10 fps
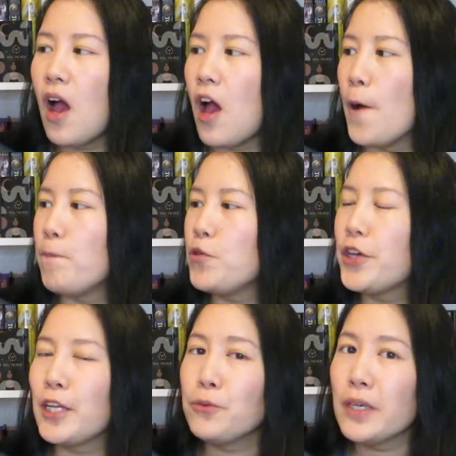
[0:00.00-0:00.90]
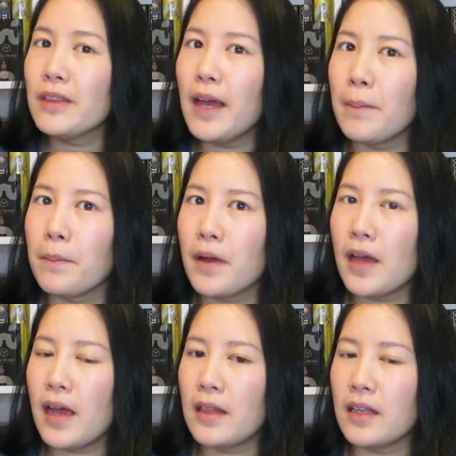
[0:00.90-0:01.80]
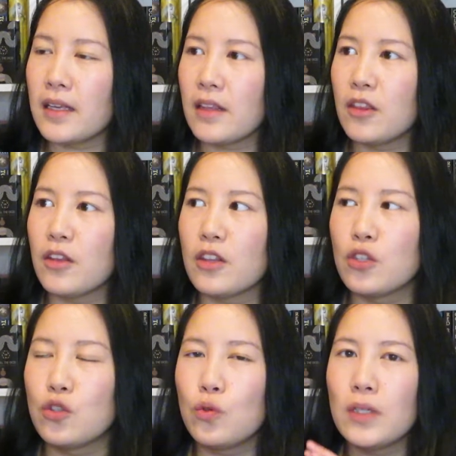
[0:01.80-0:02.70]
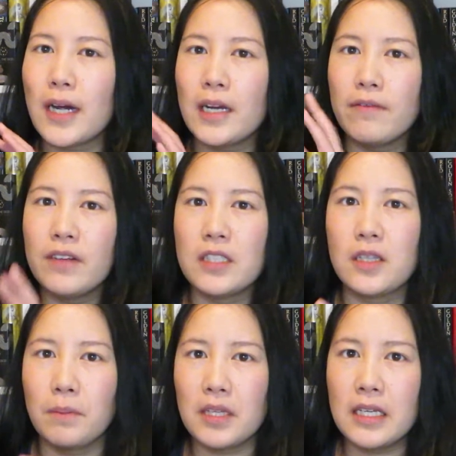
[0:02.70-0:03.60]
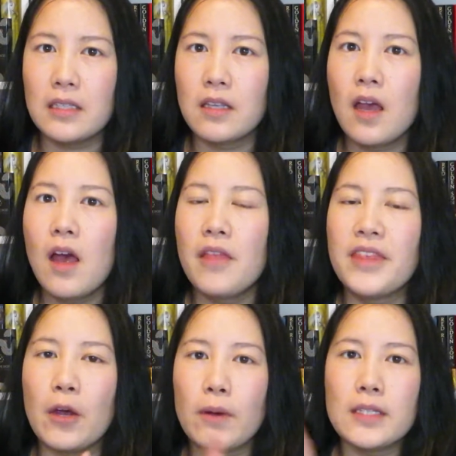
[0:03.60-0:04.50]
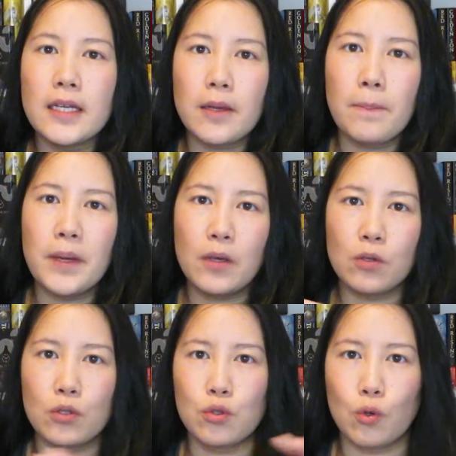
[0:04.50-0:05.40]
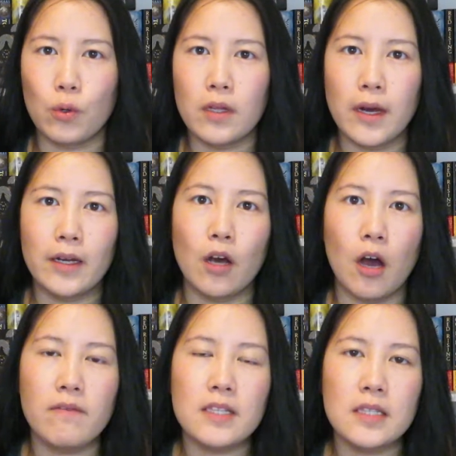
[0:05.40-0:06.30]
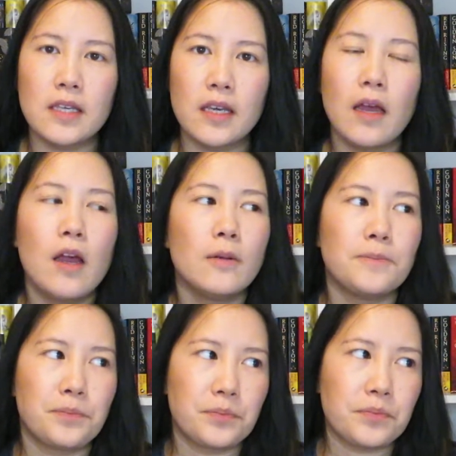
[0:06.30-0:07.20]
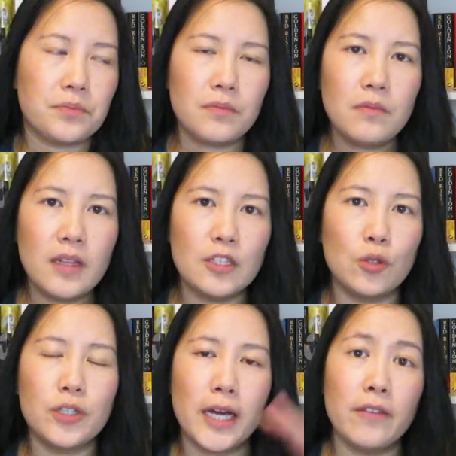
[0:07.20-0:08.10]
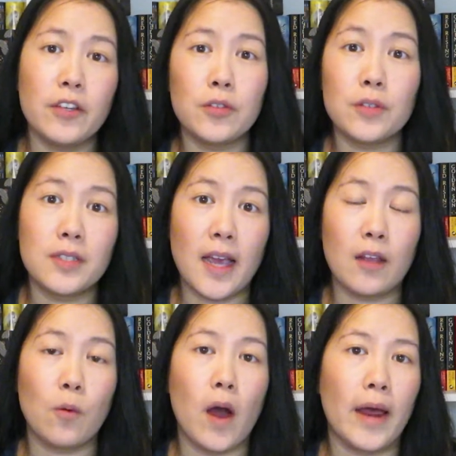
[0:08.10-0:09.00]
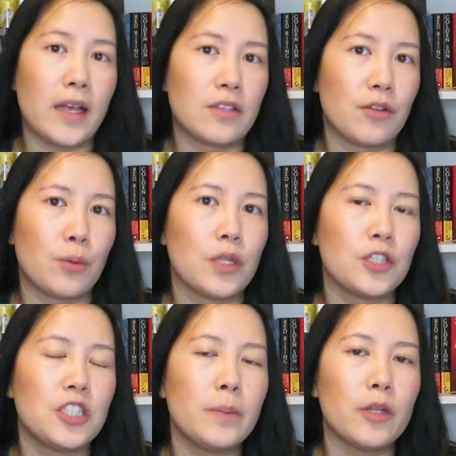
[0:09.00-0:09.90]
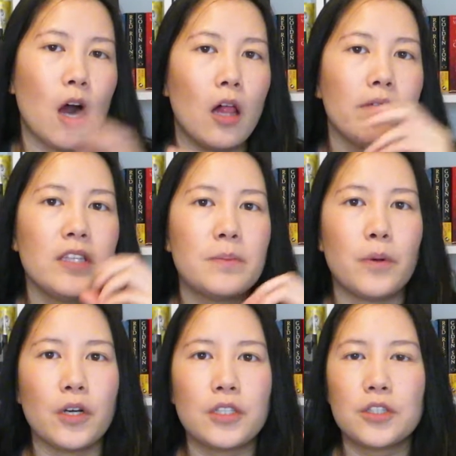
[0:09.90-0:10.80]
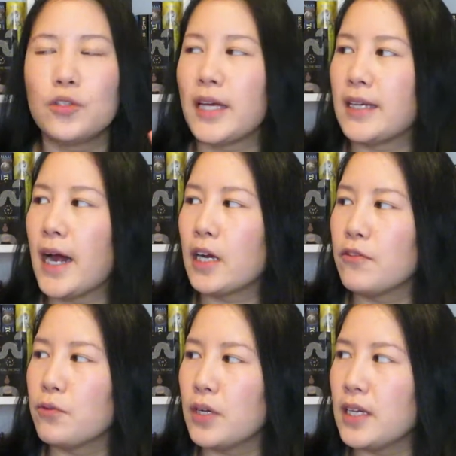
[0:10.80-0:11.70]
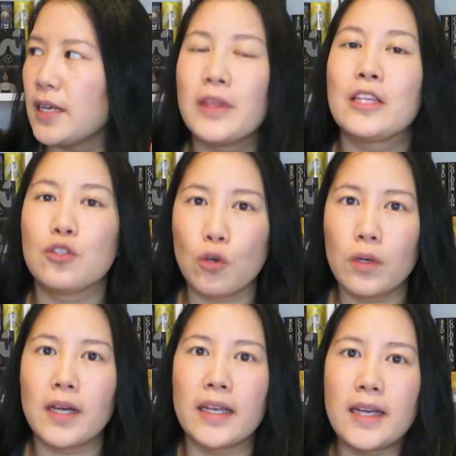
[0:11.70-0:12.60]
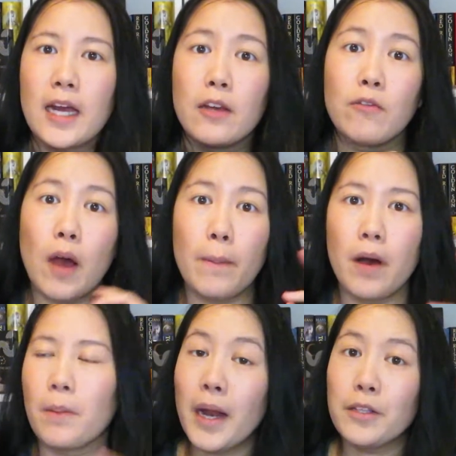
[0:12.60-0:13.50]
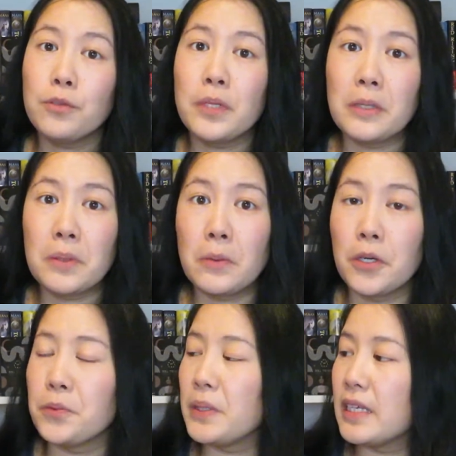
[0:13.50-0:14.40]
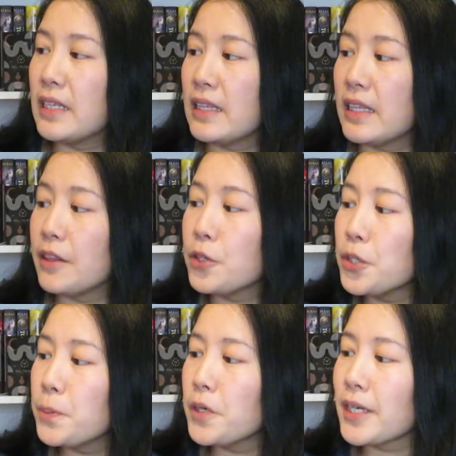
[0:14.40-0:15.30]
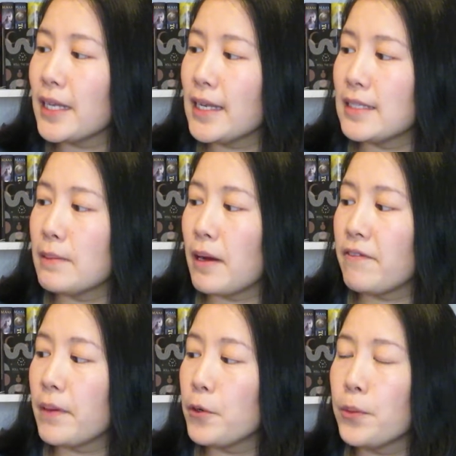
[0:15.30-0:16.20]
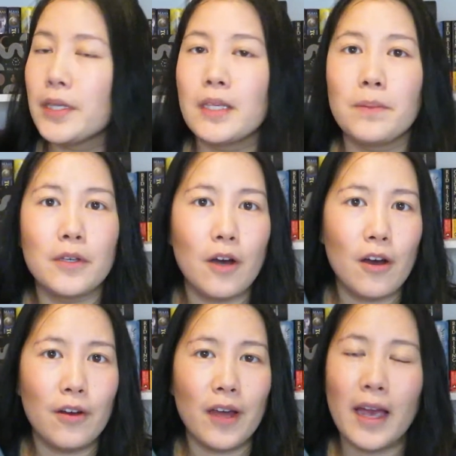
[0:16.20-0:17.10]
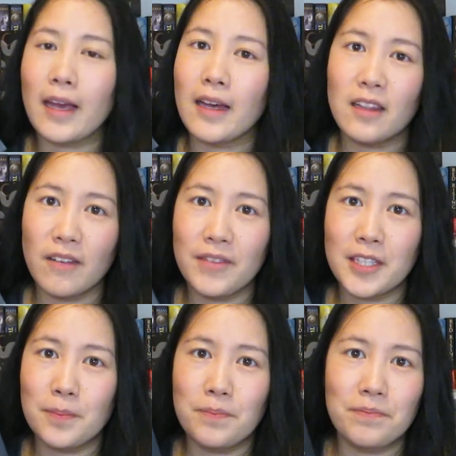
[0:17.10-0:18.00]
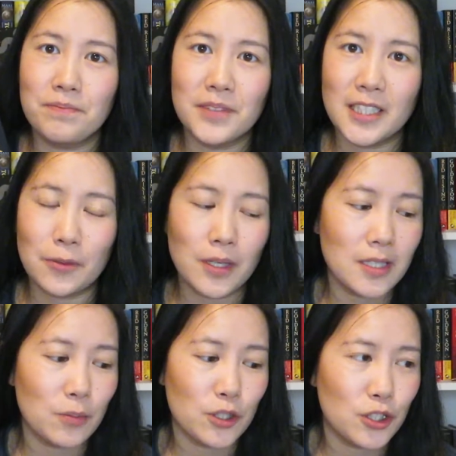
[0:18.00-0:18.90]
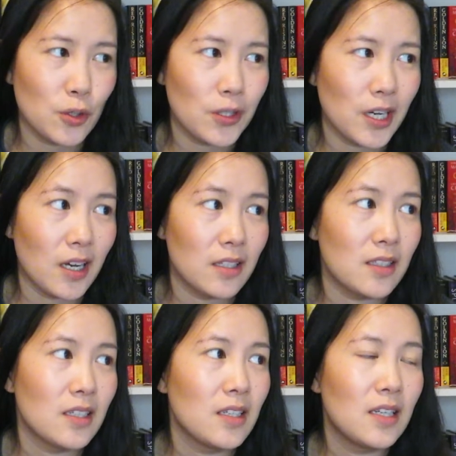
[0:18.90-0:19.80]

You can read them and like the story kind of feels complete. There is like a bigger storyline, obviously, so you kind of understand why it's a trilogy, but all of these books you can kind of read the storyline kind of wrap up. I do really, really want to read the third book. It is in my February TBR. I love this series. It was so good.